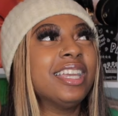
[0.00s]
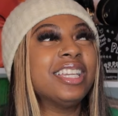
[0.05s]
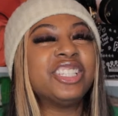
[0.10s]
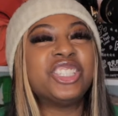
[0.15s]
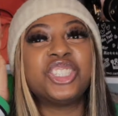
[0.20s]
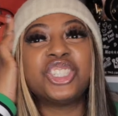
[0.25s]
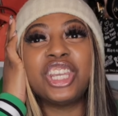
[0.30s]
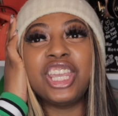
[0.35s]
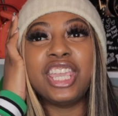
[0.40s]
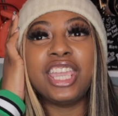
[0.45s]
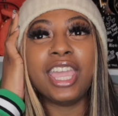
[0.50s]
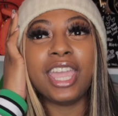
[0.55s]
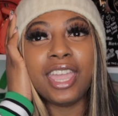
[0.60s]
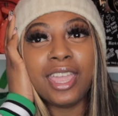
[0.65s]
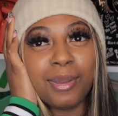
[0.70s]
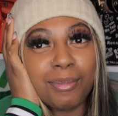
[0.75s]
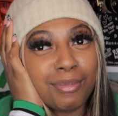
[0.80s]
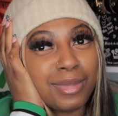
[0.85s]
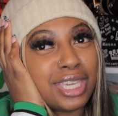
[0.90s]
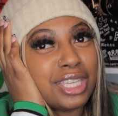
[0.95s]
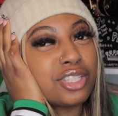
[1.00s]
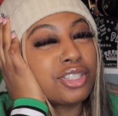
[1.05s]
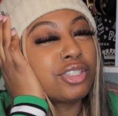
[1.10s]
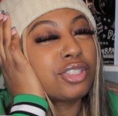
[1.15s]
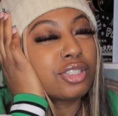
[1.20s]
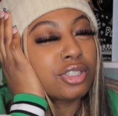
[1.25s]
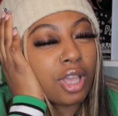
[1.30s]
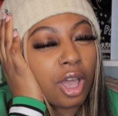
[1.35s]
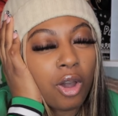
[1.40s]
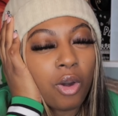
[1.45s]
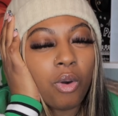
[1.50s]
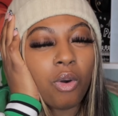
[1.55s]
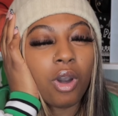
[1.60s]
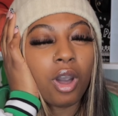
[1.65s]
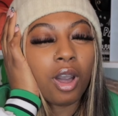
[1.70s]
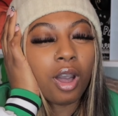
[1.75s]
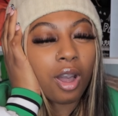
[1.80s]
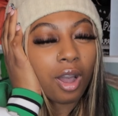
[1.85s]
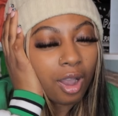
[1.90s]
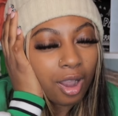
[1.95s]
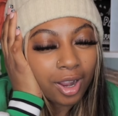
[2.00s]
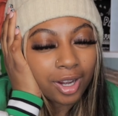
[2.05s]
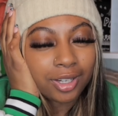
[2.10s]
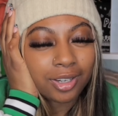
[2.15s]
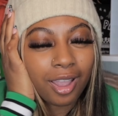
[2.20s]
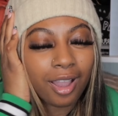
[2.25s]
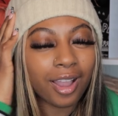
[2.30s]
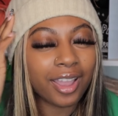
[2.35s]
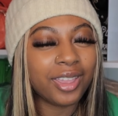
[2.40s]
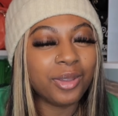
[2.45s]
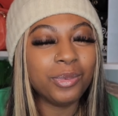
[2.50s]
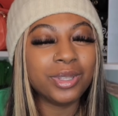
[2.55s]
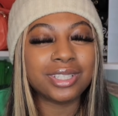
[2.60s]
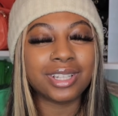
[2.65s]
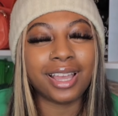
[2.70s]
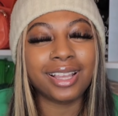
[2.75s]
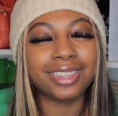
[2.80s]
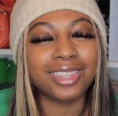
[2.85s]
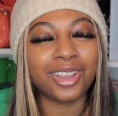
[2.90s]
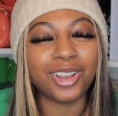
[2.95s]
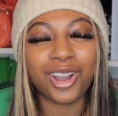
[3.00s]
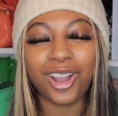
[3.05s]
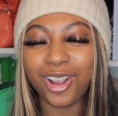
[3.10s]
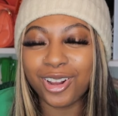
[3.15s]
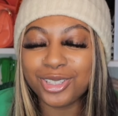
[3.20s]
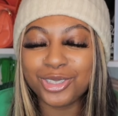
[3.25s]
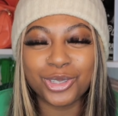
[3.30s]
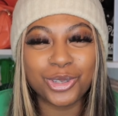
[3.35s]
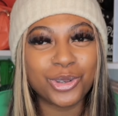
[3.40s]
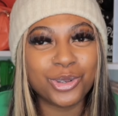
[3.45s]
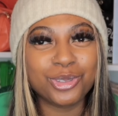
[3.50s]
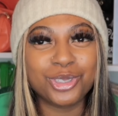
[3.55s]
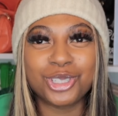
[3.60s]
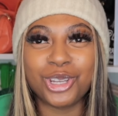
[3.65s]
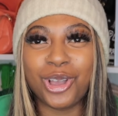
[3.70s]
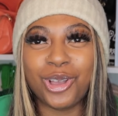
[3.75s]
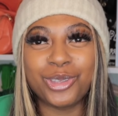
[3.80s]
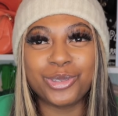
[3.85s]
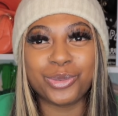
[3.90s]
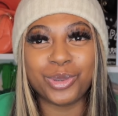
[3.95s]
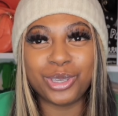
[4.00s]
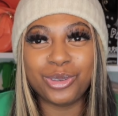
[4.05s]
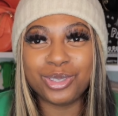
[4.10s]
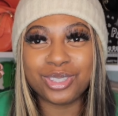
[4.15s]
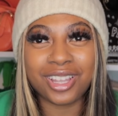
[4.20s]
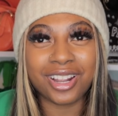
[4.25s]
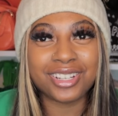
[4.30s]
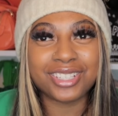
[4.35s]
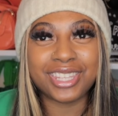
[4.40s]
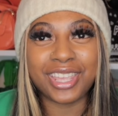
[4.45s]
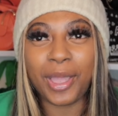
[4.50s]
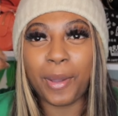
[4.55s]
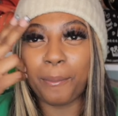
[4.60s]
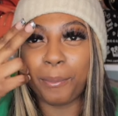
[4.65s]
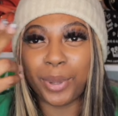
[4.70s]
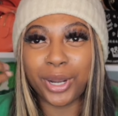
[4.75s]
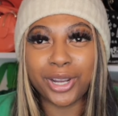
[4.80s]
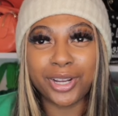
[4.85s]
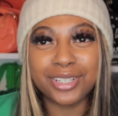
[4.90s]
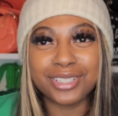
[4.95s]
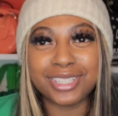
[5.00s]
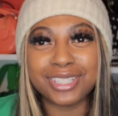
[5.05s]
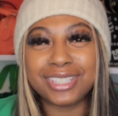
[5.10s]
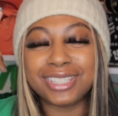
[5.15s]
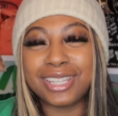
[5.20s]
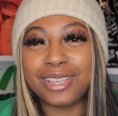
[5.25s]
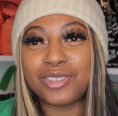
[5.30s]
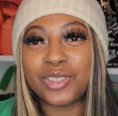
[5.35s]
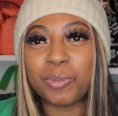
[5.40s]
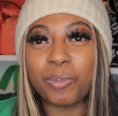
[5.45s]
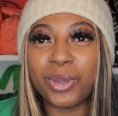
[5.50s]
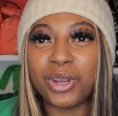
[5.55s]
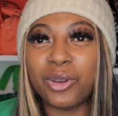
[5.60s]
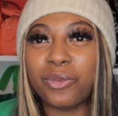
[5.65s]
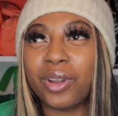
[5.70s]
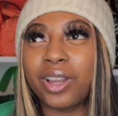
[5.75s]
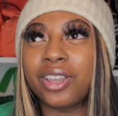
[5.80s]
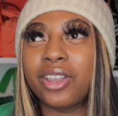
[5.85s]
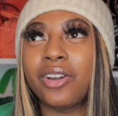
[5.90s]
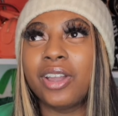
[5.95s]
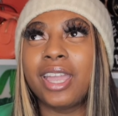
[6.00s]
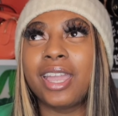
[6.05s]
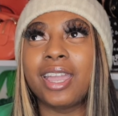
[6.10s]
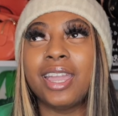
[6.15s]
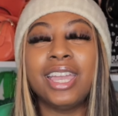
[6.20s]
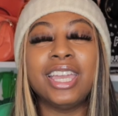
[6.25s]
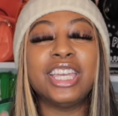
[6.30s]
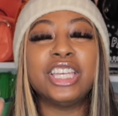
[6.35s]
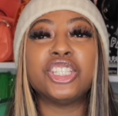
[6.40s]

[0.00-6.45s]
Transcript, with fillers: She hit me so hard, y'all. It was like the cartoon shows when you start seeing birds and stuff spin around your head.